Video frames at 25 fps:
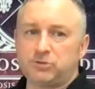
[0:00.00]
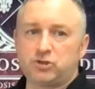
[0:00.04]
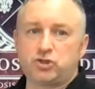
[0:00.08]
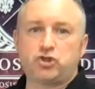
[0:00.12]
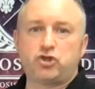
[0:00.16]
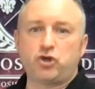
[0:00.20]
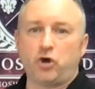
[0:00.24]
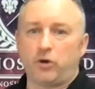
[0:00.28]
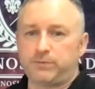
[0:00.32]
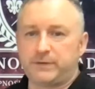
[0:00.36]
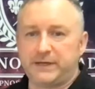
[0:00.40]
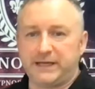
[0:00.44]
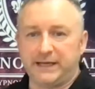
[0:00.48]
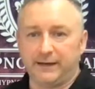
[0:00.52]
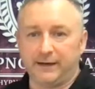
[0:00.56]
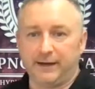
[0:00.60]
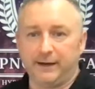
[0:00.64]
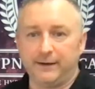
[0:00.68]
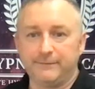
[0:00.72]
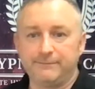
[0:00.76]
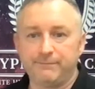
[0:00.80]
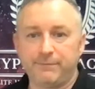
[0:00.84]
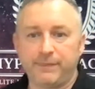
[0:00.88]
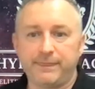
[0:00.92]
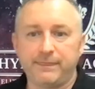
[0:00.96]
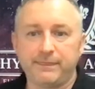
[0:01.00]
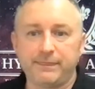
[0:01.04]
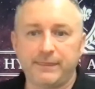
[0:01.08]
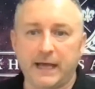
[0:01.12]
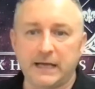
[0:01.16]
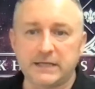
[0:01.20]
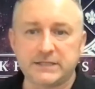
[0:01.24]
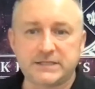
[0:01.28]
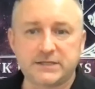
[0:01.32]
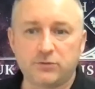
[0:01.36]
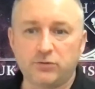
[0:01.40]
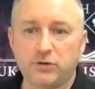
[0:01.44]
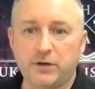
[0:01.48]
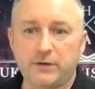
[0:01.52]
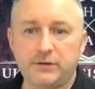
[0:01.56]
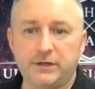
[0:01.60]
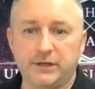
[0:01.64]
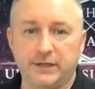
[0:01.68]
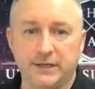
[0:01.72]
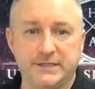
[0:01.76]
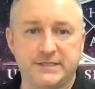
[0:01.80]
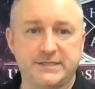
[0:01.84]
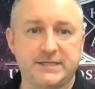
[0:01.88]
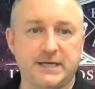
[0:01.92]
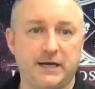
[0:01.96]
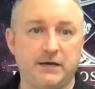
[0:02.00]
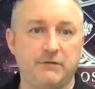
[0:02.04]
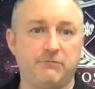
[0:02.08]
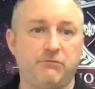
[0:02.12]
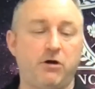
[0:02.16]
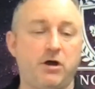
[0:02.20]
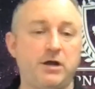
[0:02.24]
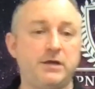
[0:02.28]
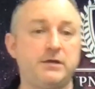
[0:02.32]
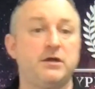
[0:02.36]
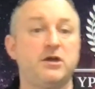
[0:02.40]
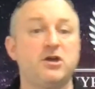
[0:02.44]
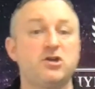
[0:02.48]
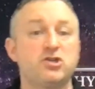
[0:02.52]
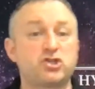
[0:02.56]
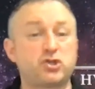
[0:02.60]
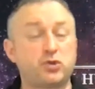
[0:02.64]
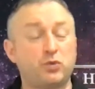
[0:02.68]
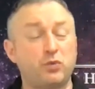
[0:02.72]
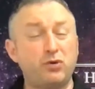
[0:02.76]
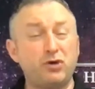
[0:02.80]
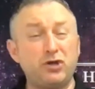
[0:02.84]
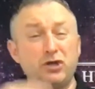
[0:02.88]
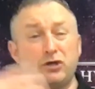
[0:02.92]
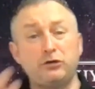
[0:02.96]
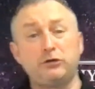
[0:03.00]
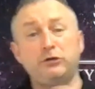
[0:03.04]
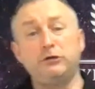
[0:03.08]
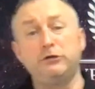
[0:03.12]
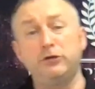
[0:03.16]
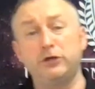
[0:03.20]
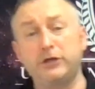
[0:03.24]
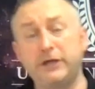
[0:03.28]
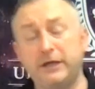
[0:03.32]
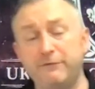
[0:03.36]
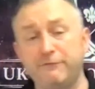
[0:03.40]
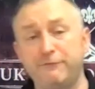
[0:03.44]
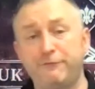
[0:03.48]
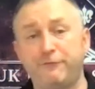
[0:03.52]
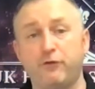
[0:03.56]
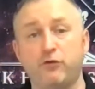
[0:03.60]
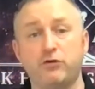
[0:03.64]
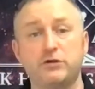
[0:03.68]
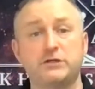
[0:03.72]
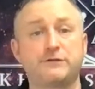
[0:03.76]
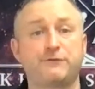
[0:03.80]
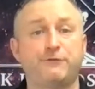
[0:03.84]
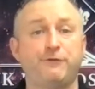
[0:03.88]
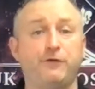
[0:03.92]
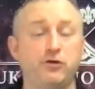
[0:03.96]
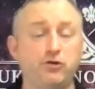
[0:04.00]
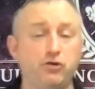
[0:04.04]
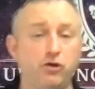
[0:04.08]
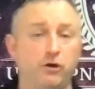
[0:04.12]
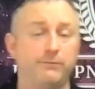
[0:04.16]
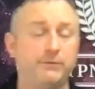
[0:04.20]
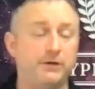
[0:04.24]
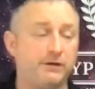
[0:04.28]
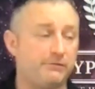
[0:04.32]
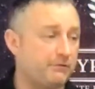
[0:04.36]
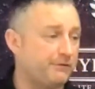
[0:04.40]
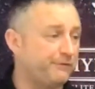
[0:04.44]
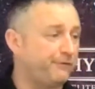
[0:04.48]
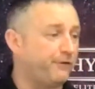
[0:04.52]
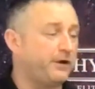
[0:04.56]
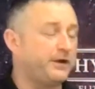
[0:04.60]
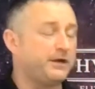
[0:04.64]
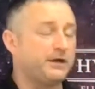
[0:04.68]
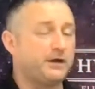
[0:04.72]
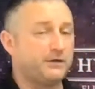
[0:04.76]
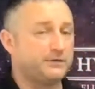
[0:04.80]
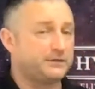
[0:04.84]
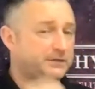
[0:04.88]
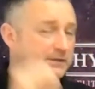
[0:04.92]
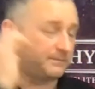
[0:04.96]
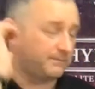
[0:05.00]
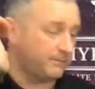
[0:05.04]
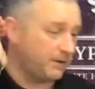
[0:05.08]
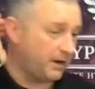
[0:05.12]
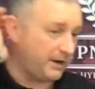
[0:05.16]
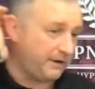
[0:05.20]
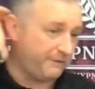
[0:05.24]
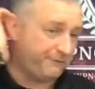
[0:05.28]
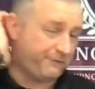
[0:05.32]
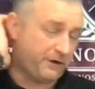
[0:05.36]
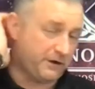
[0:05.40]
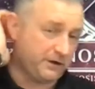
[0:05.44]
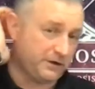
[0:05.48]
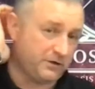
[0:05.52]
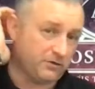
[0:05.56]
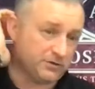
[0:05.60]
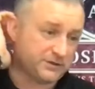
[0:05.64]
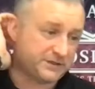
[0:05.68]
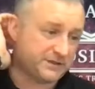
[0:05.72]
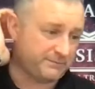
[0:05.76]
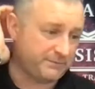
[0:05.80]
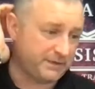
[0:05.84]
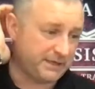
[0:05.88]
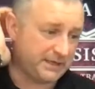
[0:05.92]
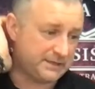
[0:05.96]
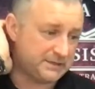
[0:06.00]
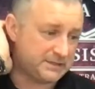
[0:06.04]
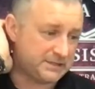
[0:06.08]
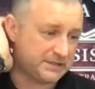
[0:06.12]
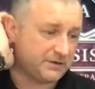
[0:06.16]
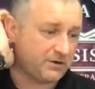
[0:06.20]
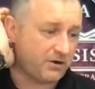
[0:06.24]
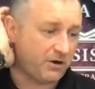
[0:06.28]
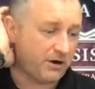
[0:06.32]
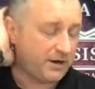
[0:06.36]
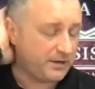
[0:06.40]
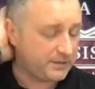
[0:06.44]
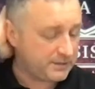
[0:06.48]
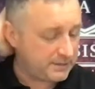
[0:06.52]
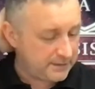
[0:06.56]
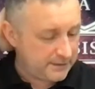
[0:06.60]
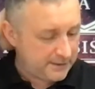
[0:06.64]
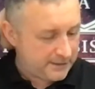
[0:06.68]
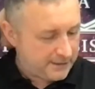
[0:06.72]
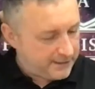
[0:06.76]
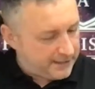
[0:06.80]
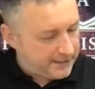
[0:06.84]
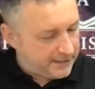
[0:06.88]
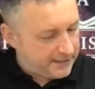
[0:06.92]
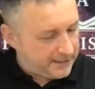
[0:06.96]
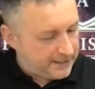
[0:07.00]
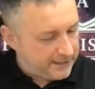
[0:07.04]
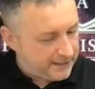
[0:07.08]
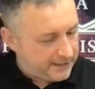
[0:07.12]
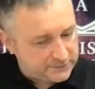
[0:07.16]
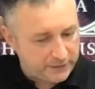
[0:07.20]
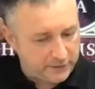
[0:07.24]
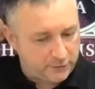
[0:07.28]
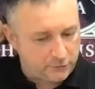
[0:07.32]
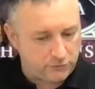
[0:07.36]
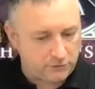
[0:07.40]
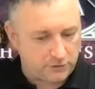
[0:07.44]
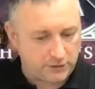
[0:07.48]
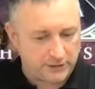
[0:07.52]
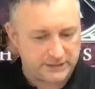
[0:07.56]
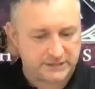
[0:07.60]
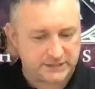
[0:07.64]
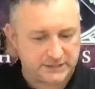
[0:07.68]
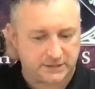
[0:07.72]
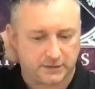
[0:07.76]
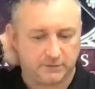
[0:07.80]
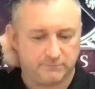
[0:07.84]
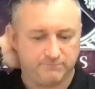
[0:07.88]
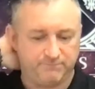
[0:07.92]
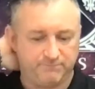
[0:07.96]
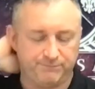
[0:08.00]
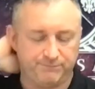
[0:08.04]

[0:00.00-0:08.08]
Job killer. That's all I'm going to say, right? So what you're looking for is phenomena. If I'd have got somebody in tonight, and to be quite honest,